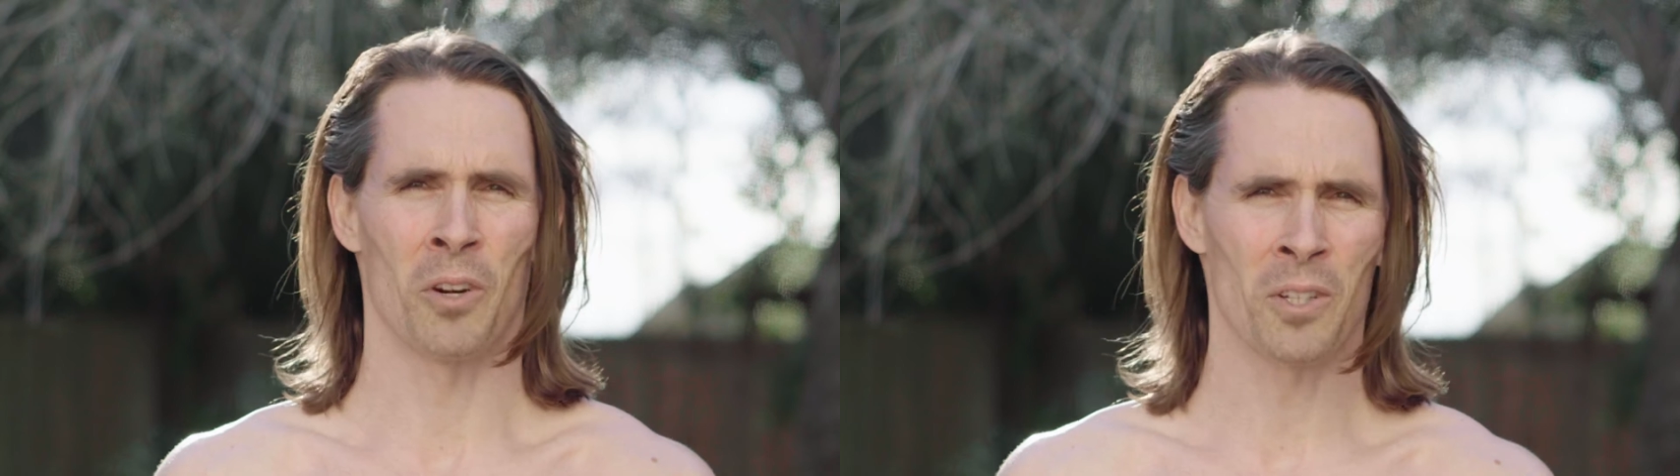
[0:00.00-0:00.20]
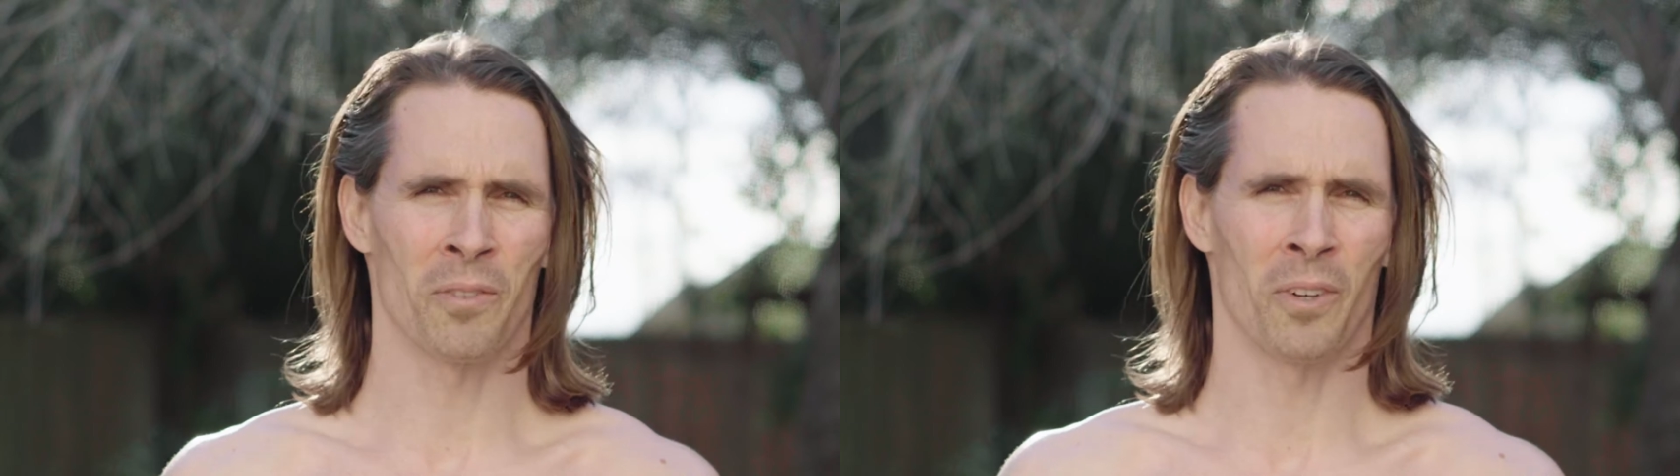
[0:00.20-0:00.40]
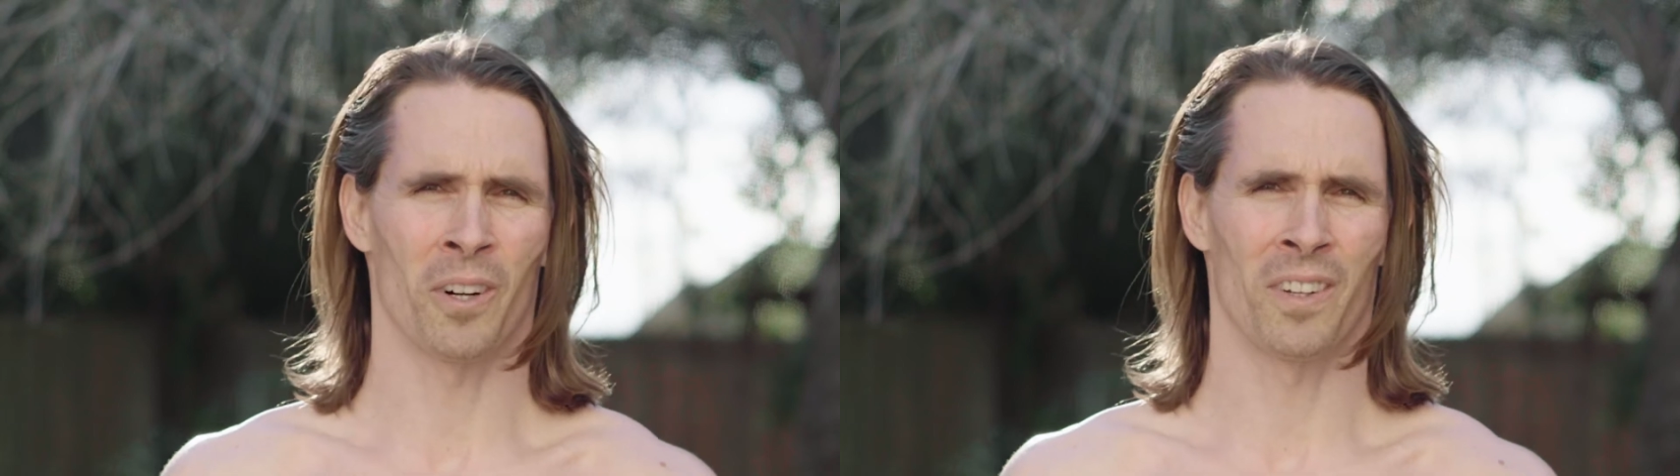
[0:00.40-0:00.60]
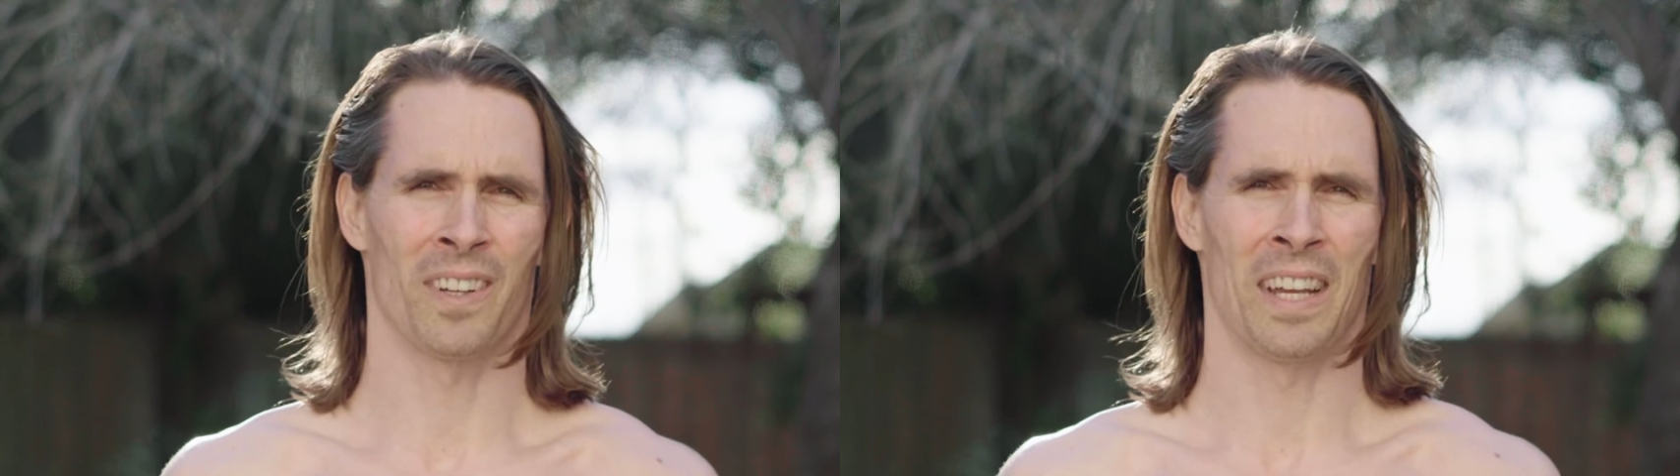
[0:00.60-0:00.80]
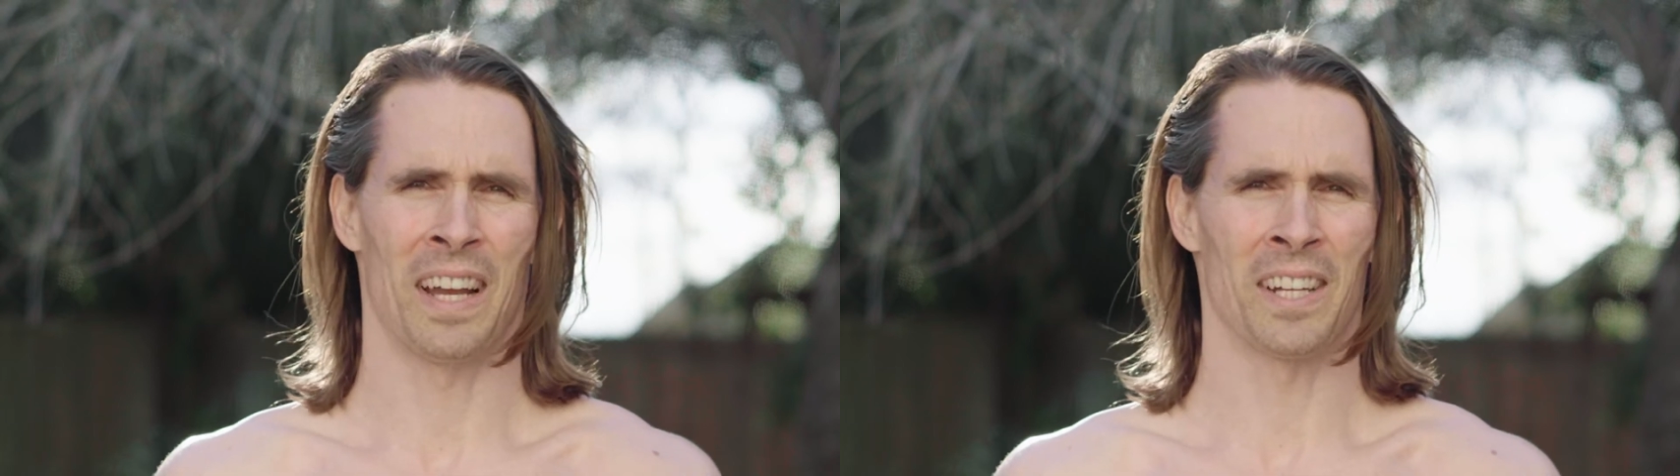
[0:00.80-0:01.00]
First of all,
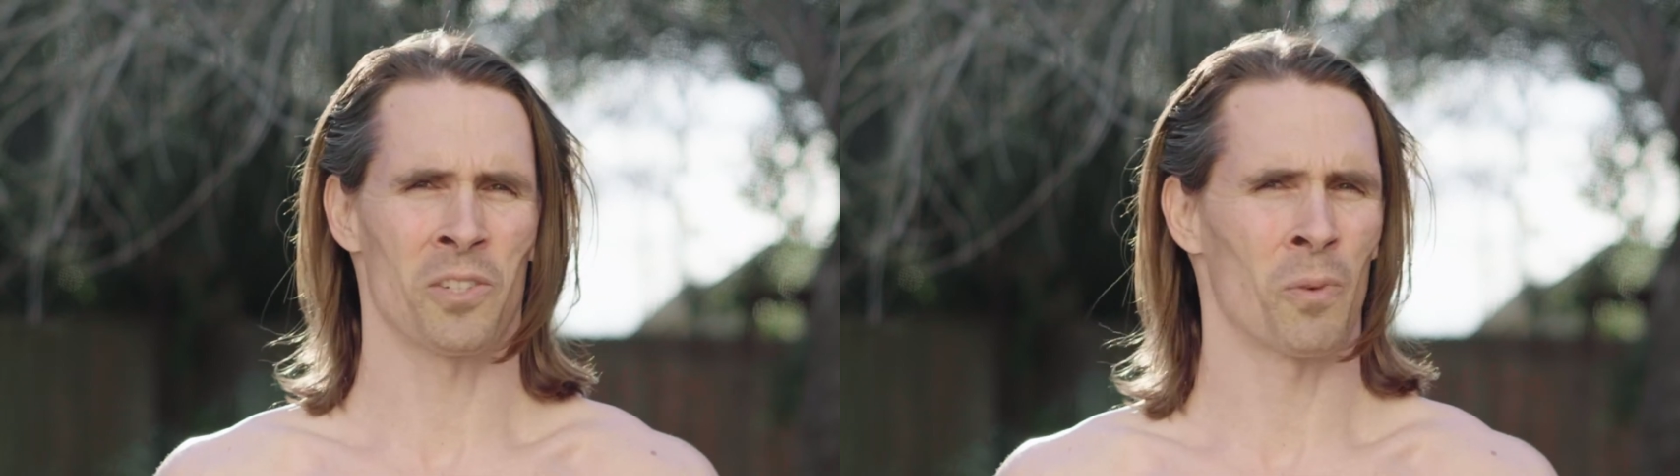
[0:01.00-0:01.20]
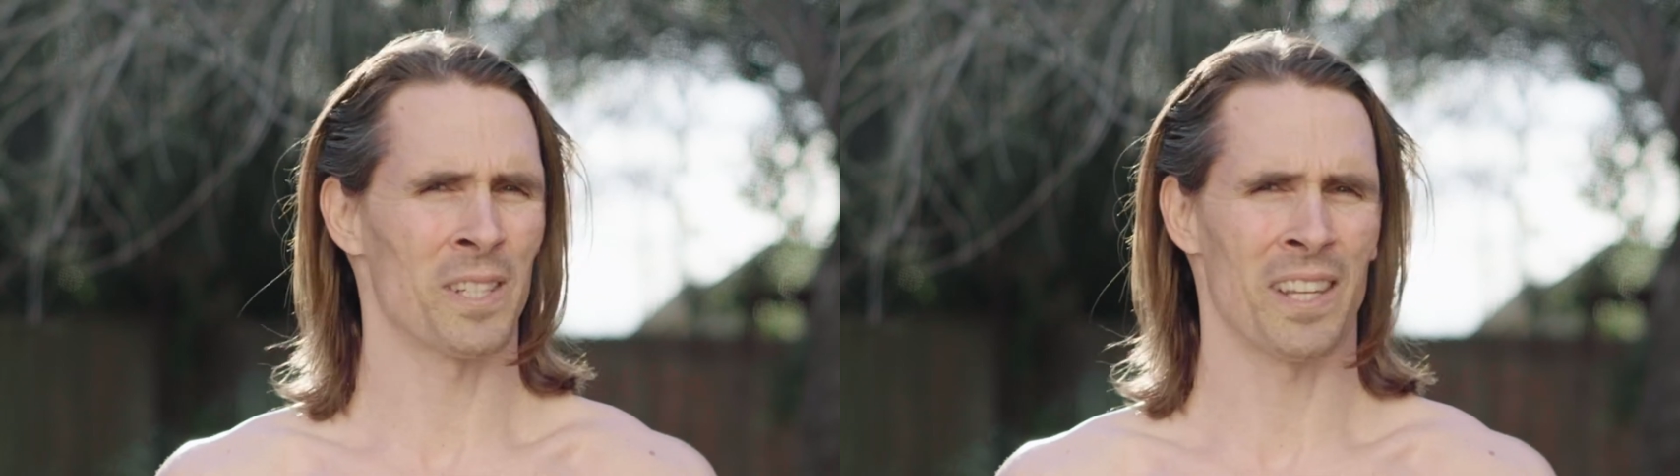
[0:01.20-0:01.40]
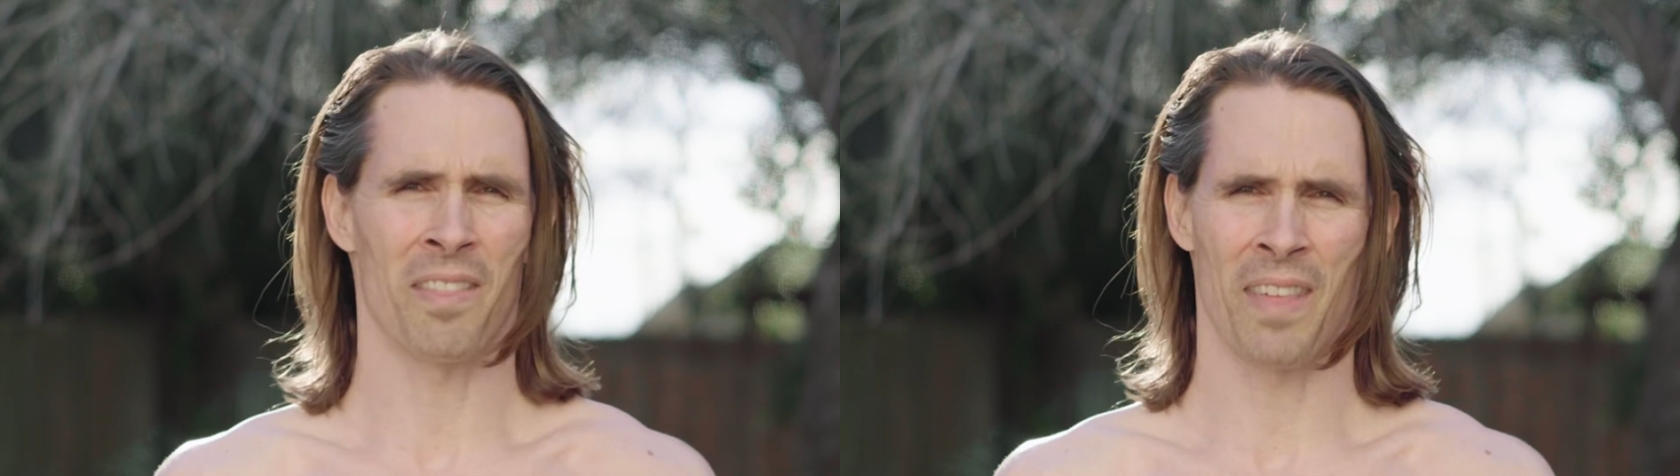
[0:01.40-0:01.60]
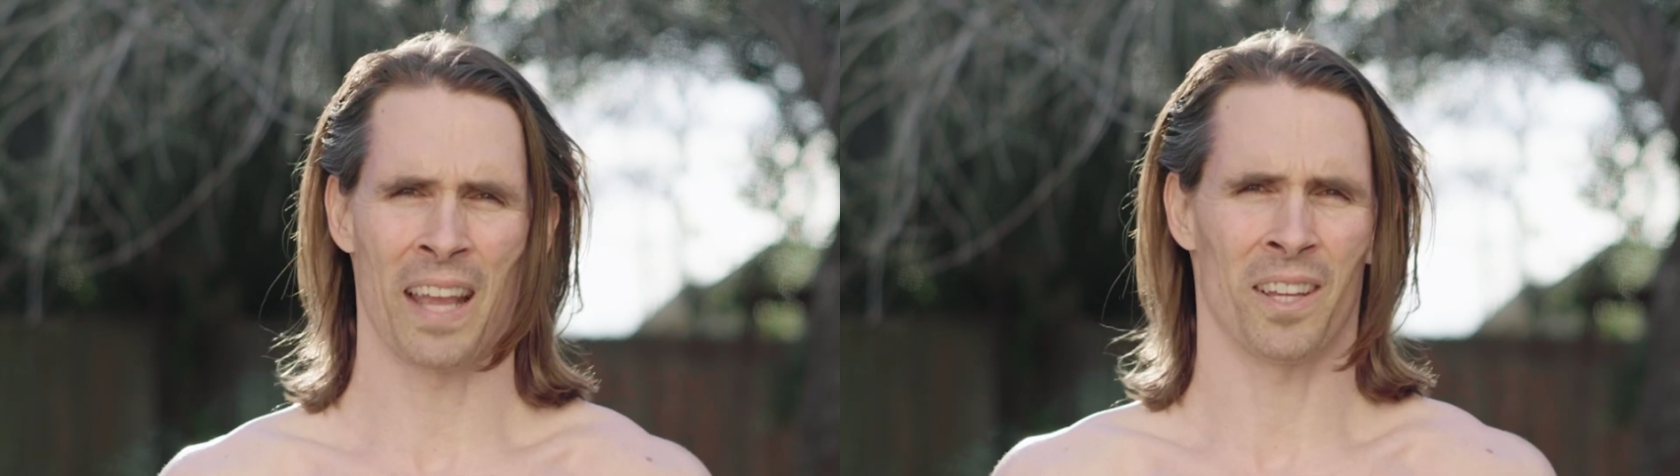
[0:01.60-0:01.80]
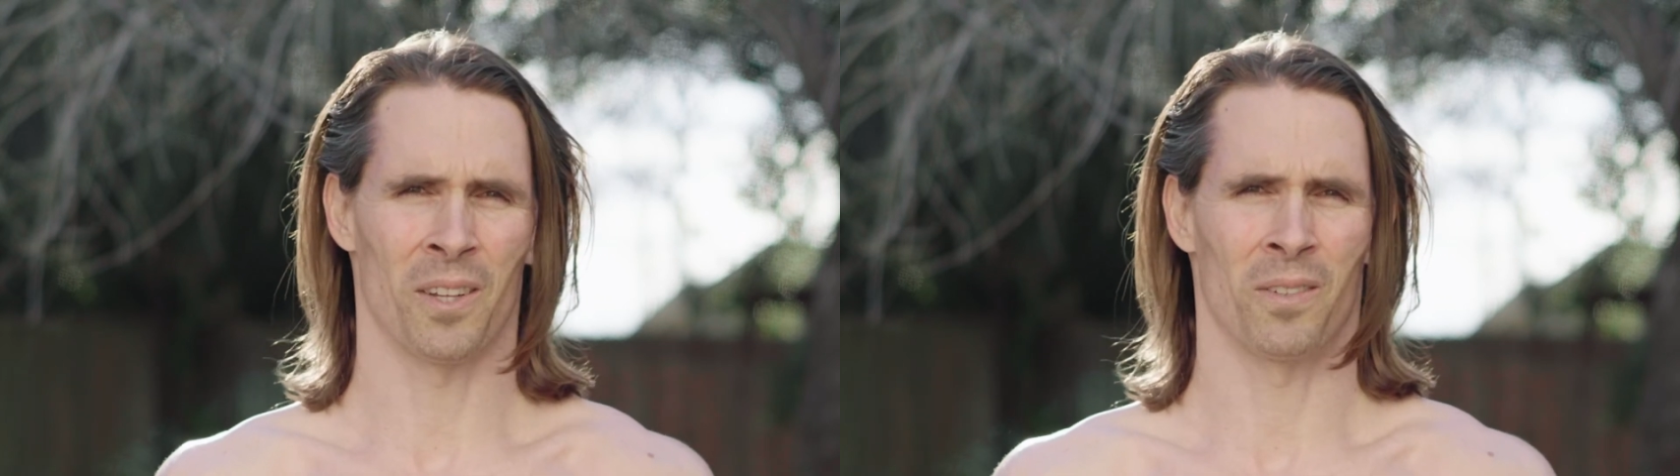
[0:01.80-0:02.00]
I just want to say
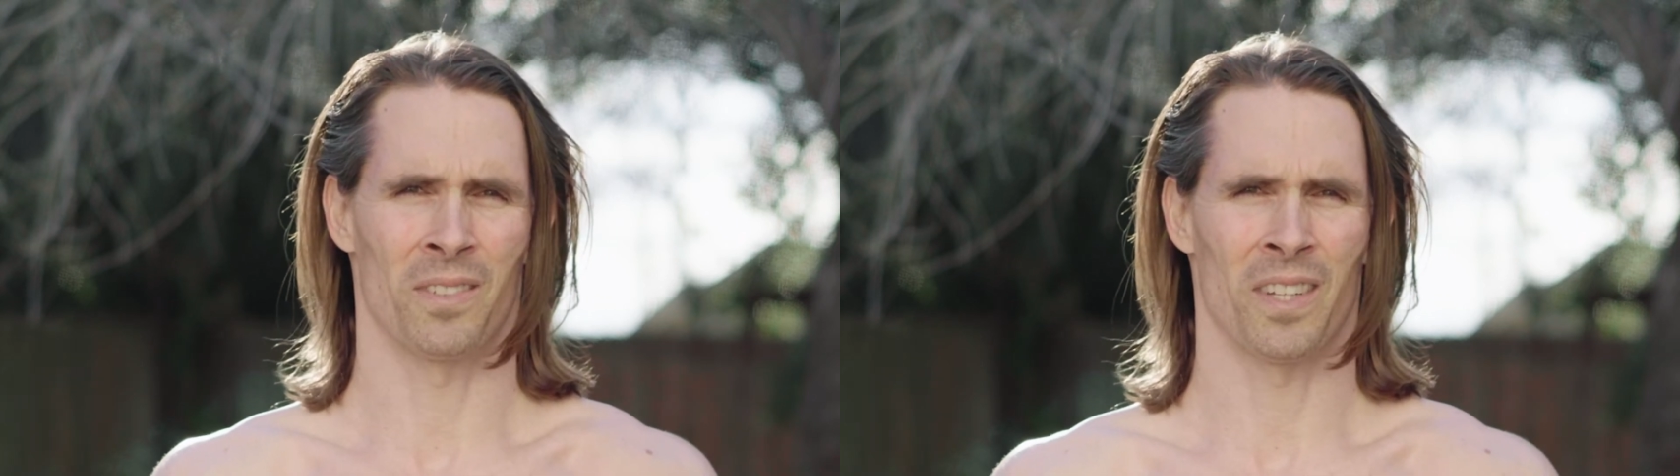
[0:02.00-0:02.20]
thank you